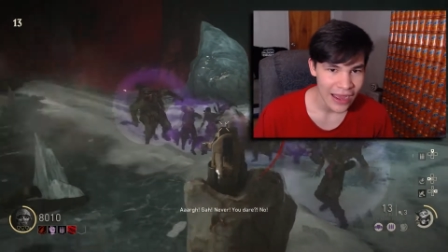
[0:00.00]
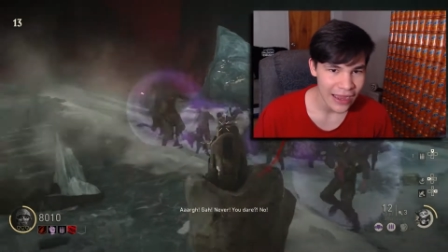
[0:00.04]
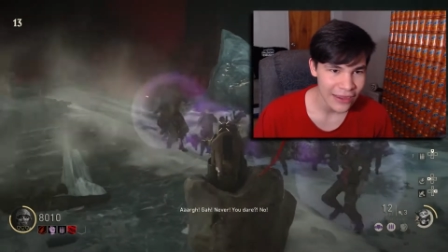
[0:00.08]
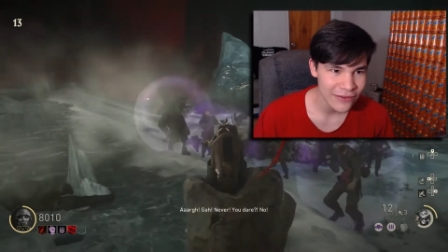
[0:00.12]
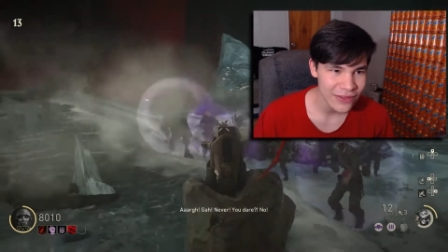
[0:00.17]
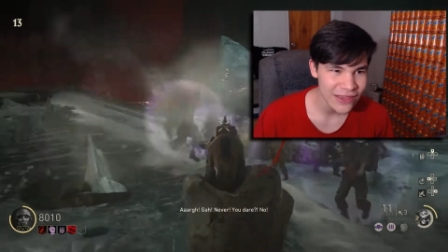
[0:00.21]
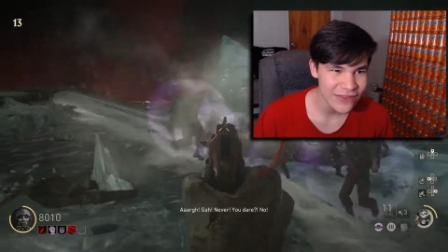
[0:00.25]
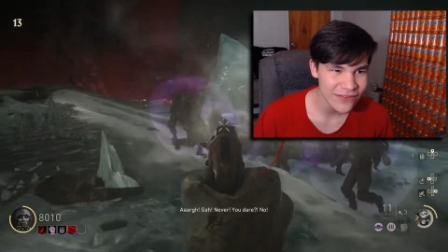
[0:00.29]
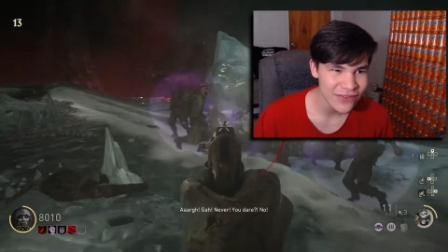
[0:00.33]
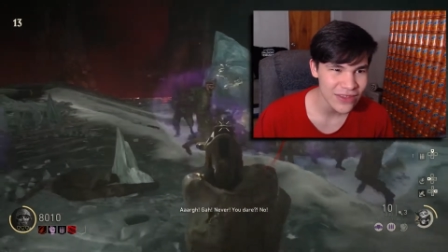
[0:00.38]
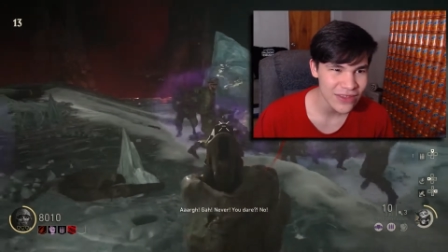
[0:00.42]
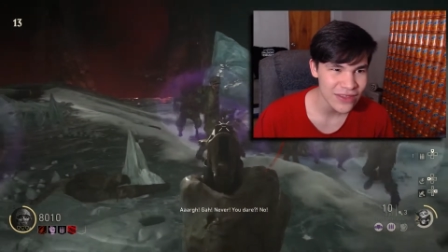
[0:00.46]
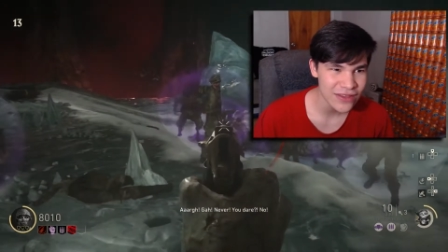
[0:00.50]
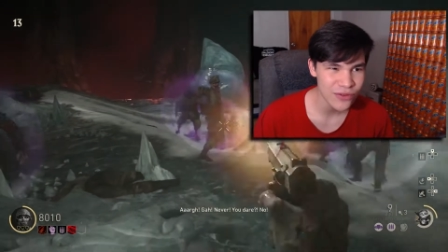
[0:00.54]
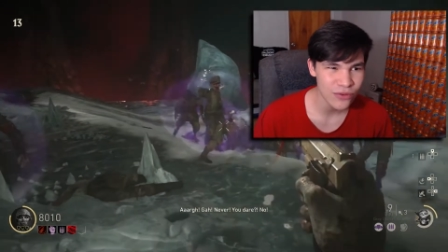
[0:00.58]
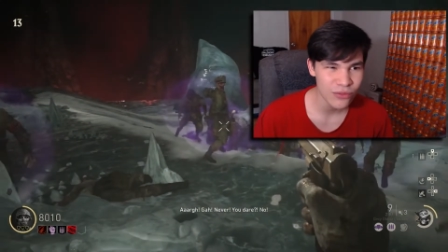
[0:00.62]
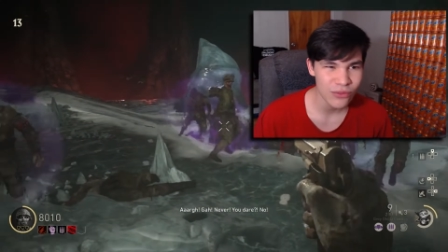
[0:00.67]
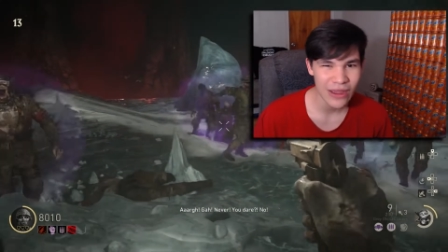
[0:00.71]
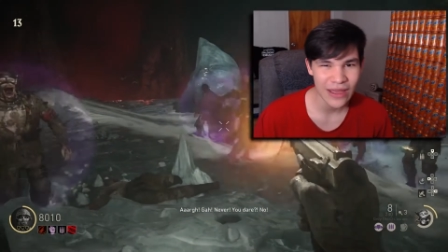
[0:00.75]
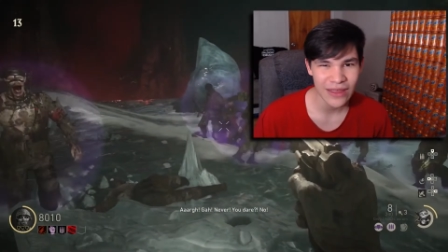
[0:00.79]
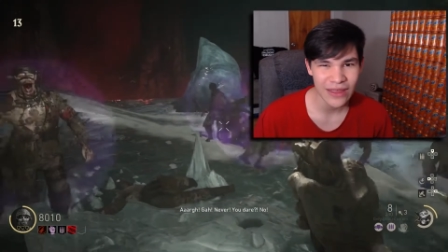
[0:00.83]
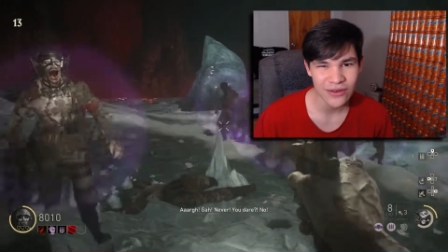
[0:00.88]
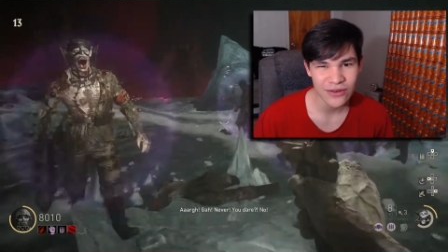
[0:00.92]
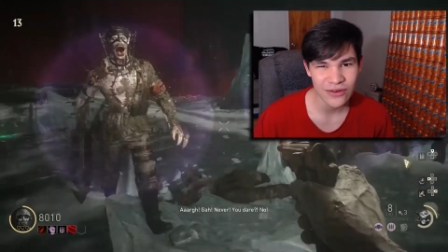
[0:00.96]
I give this
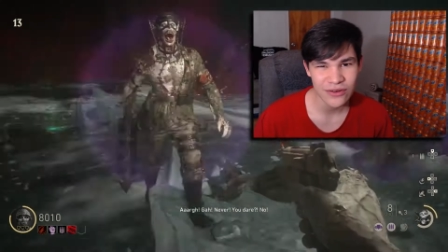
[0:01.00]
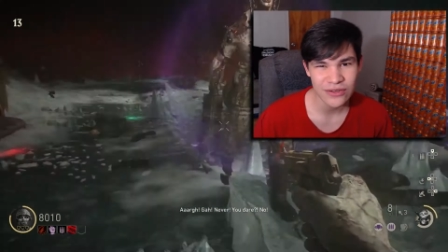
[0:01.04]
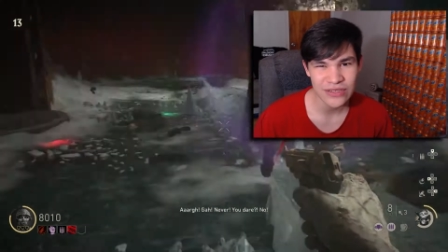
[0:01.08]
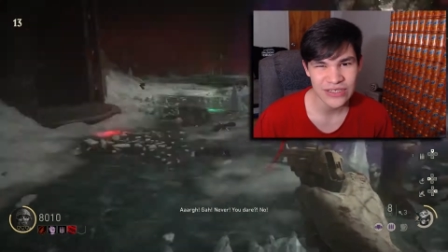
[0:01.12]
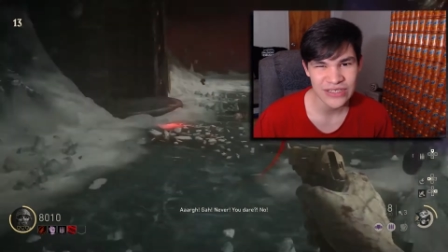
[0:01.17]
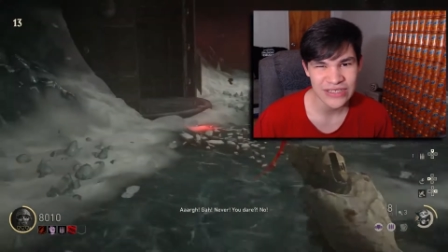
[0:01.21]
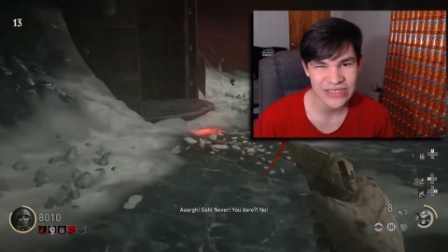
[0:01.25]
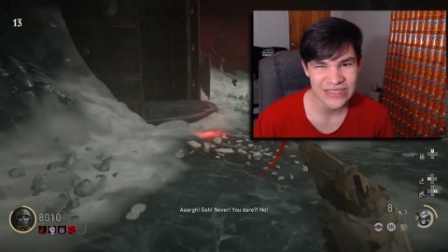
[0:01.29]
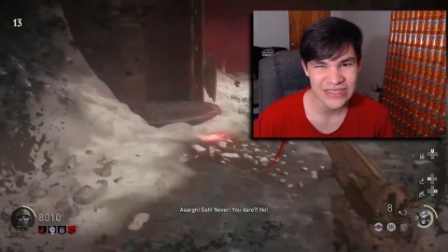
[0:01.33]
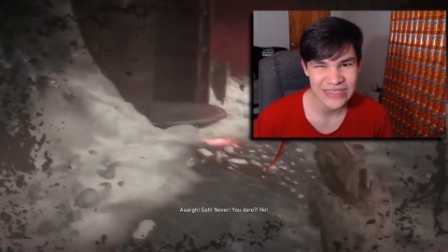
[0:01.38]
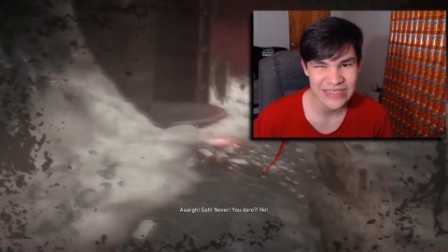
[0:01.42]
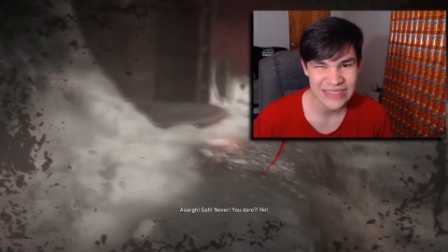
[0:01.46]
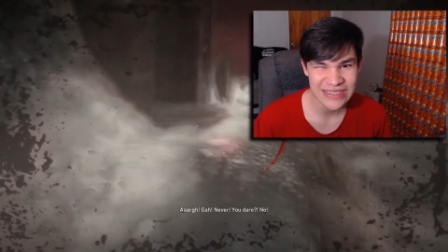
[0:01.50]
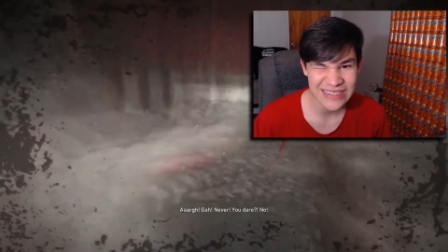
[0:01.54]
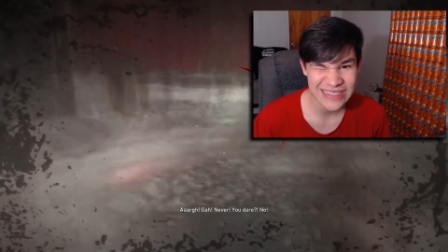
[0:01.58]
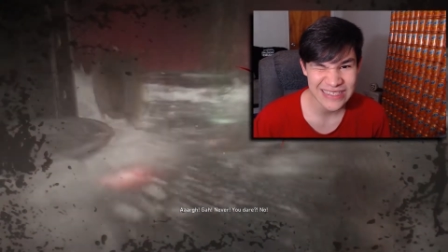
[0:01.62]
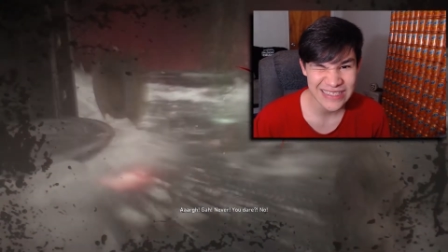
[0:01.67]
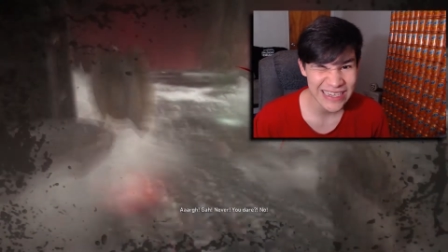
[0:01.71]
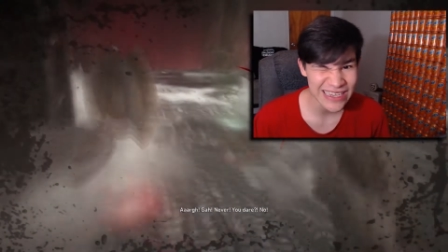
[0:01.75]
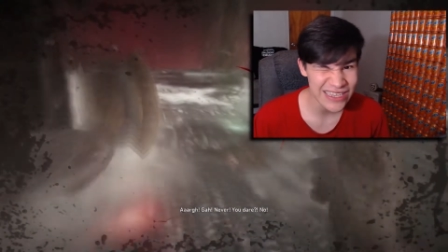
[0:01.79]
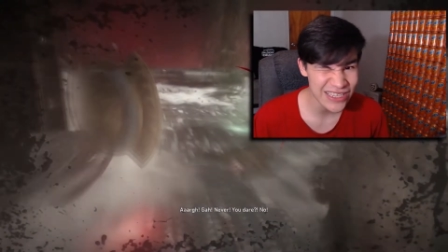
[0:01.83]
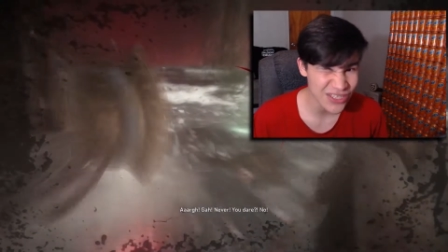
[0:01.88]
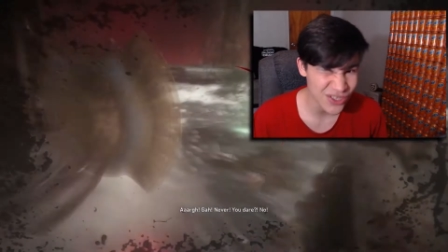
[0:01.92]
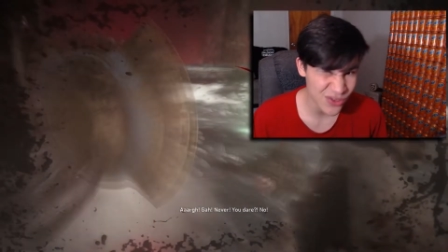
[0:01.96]
a rather
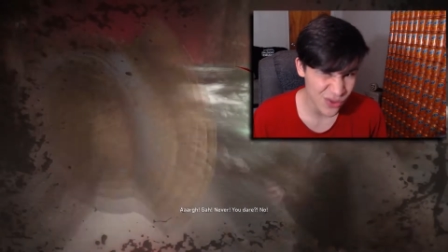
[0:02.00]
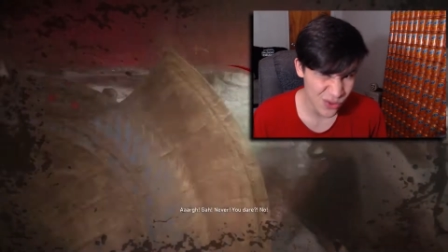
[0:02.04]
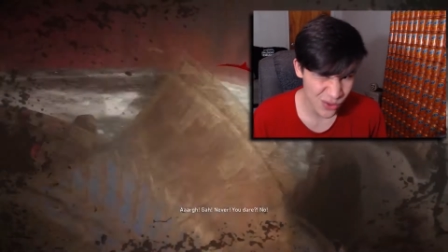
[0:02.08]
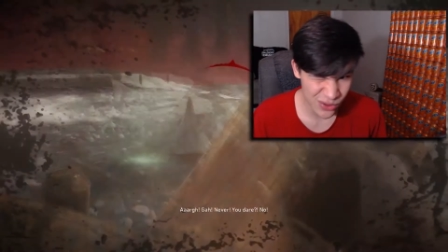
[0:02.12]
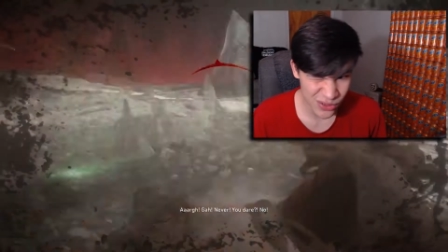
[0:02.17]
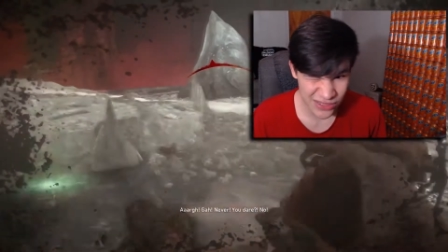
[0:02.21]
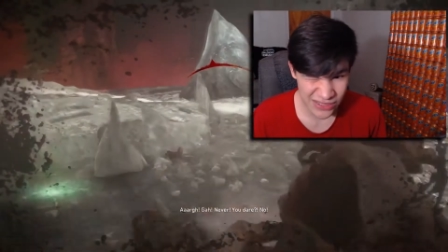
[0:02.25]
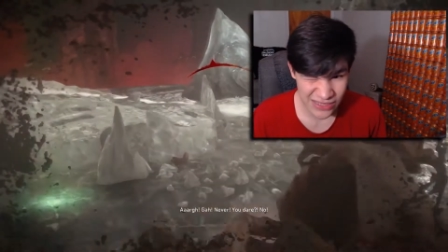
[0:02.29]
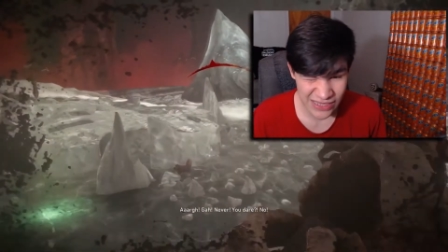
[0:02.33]
6 or